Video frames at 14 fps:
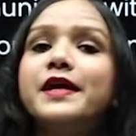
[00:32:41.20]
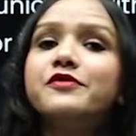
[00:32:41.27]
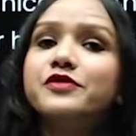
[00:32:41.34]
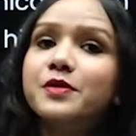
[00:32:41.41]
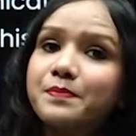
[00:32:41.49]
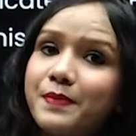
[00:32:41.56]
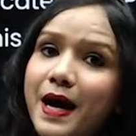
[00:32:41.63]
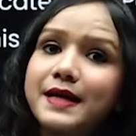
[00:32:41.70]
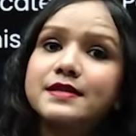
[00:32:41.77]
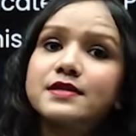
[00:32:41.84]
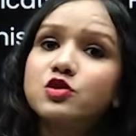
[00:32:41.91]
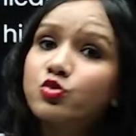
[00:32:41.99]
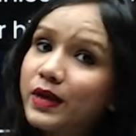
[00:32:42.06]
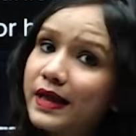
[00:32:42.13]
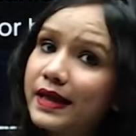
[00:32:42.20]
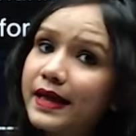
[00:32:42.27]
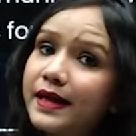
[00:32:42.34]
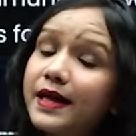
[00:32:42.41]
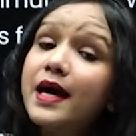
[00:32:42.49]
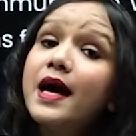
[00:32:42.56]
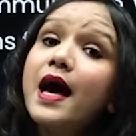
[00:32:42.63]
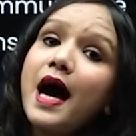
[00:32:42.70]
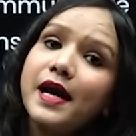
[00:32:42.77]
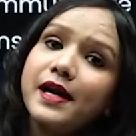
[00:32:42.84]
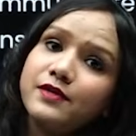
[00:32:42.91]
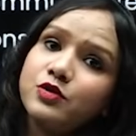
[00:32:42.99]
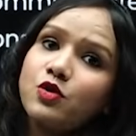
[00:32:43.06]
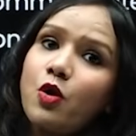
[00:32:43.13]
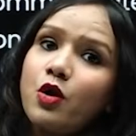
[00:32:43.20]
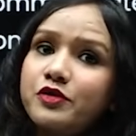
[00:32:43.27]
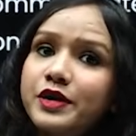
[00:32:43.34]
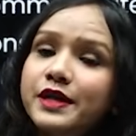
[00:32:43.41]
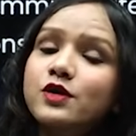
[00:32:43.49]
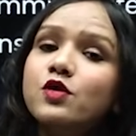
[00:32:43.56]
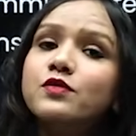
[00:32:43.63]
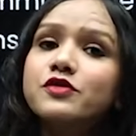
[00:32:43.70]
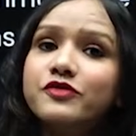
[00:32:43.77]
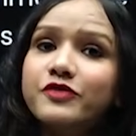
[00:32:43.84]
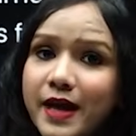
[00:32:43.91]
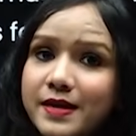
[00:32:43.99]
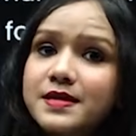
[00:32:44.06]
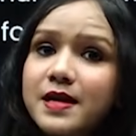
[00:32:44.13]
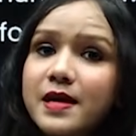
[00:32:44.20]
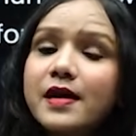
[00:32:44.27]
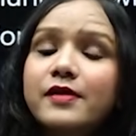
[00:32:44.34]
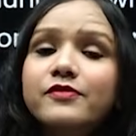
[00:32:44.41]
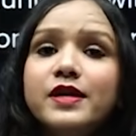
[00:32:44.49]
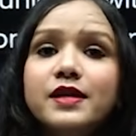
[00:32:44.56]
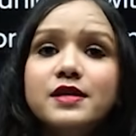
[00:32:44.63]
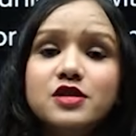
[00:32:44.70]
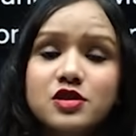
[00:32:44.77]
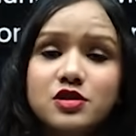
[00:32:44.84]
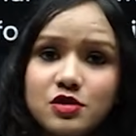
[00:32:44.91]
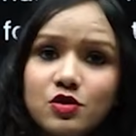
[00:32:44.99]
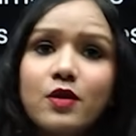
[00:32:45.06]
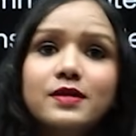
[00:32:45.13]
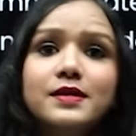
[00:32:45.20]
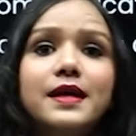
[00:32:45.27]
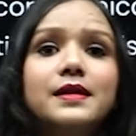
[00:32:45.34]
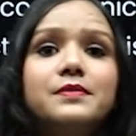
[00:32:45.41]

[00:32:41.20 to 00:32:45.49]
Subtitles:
from Paris to England and he was already over France when he just saw that,